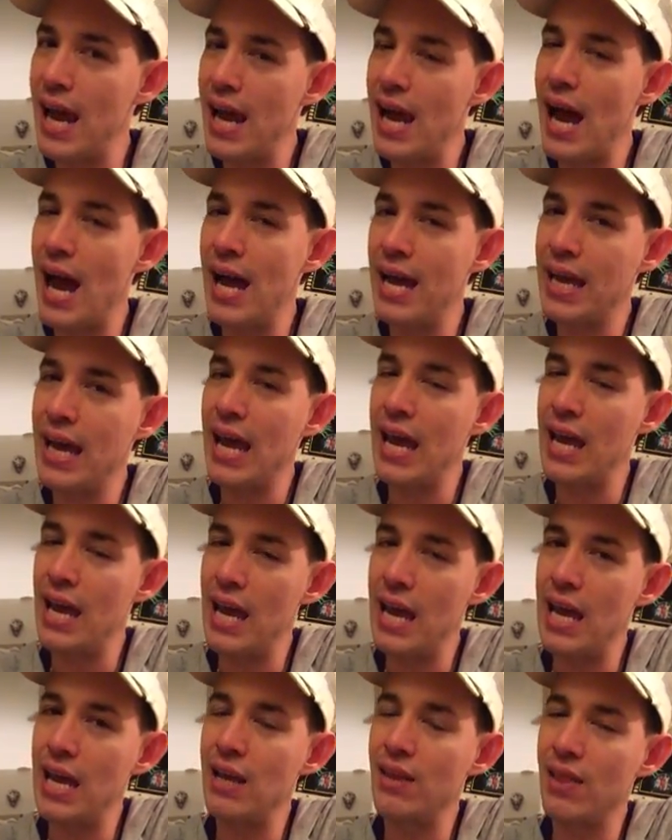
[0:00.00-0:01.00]

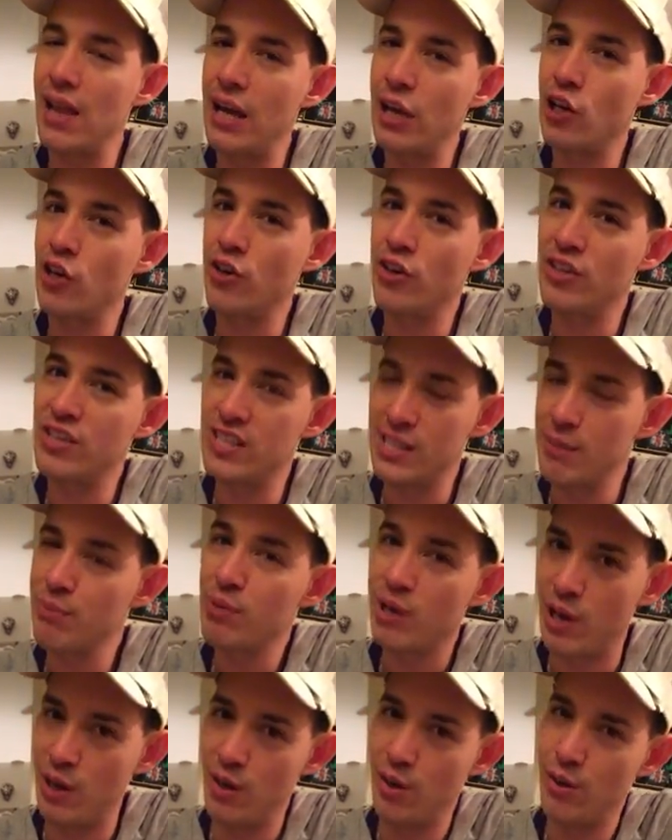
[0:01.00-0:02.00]
aka like your
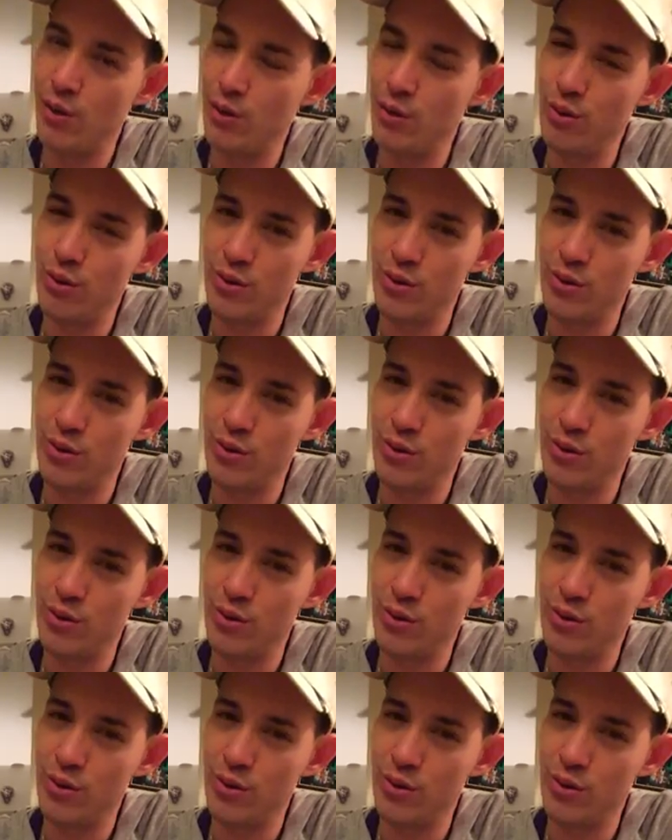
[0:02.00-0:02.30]
zip code